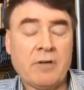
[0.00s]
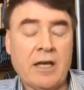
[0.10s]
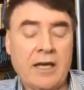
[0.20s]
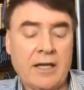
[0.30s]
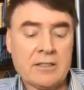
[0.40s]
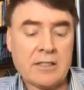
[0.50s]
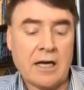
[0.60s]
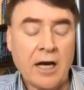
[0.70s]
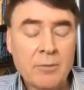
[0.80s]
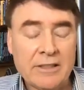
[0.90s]
And
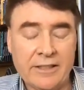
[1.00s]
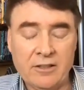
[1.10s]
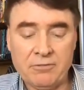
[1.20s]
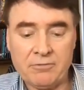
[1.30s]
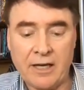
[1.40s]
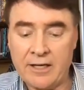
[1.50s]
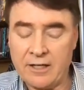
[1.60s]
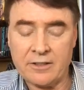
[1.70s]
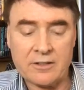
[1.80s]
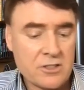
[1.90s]
I believe, and I
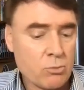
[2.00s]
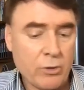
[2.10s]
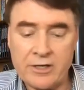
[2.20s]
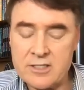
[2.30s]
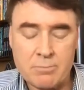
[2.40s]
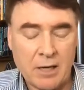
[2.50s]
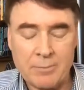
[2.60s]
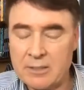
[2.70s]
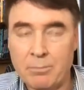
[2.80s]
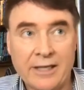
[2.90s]
think this is where it's maybe
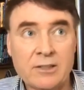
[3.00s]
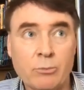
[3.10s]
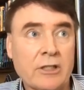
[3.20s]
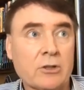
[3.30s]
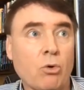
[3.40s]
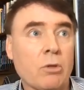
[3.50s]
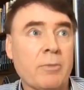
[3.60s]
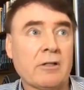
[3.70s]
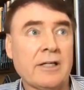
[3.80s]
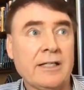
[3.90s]
debate, and we can talk
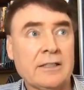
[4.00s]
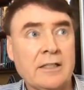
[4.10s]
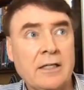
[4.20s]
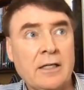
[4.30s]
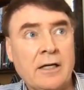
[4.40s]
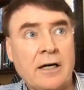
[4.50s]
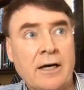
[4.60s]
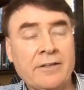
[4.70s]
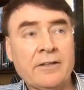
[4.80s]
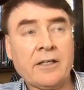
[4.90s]
about that.
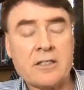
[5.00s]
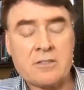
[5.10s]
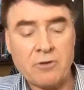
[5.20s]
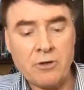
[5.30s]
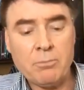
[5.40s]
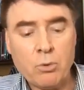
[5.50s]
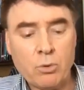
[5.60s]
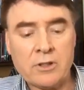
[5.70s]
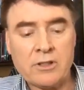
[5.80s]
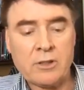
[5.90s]
I think it's very
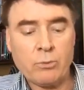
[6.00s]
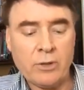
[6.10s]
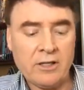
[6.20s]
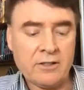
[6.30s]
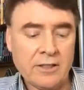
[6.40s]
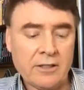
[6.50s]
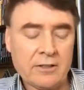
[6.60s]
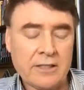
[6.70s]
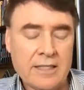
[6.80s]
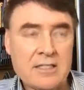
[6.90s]
important that we think
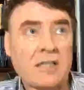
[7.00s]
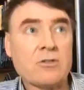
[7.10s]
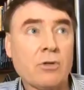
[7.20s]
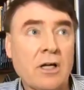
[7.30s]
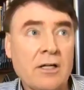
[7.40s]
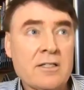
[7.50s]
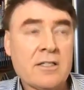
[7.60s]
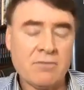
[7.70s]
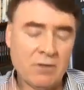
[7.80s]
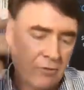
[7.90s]
decentralized.
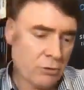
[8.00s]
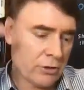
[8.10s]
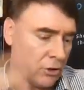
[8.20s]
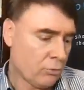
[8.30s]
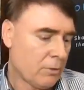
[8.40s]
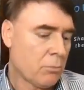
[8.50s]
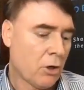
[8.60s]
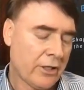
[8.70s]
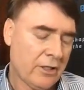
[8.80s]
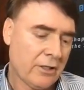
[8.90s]
Even if you look at the human
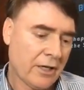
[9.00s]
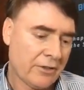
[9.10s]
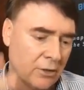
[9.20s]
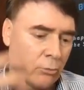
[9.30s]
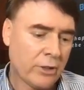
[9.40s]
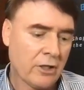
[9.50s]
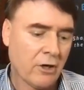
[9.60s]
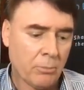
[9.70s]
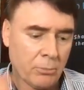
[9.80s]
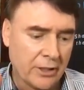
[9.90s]
body, I think we
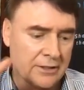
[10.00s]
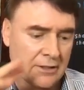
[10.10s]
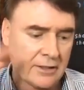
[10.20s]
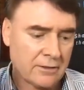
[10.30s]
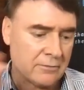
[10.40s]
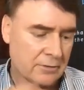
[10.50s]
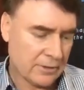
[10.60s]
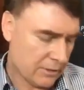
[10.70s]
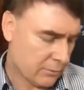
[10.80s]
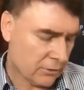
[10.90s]
operate in
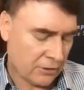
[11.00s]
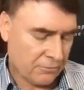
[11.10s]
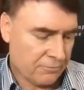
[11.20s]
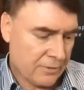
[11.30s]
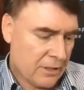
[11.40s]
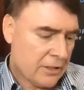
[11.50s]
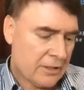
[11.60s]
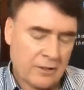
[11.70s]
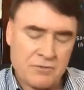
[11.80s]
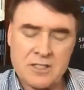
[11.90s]
a
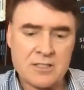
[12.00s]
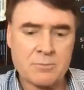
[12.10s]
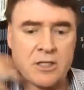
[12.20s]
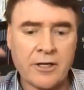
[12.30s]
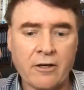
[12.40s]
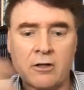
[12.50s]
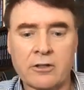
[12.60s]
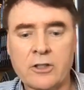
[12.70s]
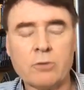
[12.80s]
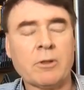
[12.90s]
lot of systems going on
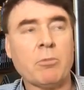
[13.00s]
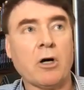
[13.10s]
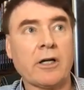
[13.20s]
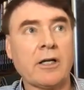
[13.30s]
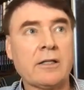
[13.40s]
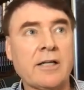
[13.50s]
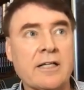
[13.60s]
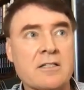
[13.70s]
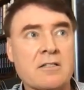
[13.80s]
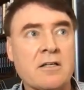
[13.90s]
in the human body
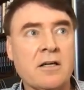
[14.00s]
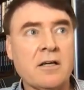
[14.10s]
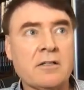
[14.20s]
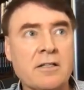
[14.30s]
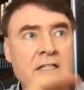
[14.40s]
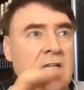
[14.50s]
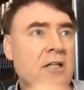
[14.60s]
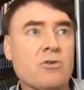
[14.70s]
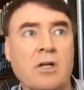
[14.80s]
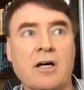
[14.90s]
that's
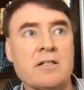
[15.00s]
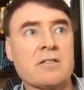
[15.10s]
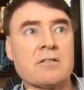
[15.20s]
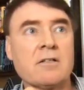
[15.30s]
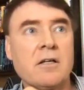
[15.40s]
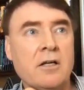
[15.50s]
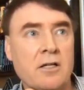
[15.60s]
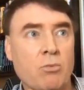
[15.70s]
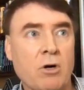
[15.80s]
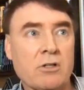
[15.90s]
decentralized
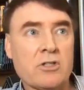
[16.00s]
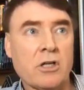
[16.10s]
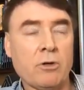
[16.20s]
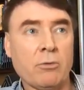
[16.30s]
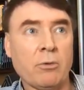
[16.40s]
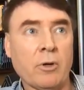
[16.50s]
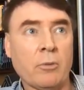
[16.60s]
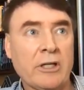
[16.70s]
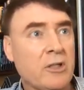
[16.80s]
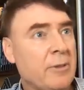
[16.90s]
as well. So
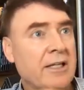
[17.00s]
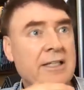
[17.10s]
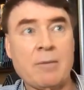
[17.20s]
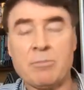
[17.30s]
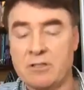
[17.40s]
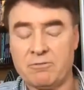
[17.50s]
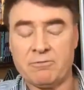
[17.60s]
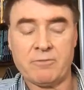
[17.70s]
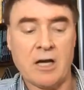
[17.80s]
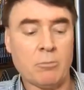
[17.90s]
we need to be adaptive.
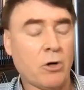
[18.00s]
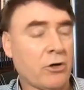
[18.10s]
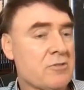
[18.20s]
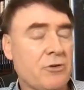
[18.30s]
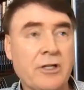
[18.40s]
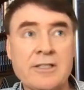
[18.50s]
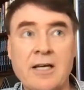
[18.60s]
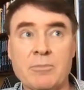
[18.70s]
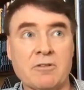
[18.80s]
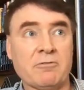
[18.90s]
Our body's very
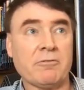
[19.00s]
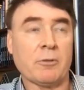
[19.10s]
adaptive.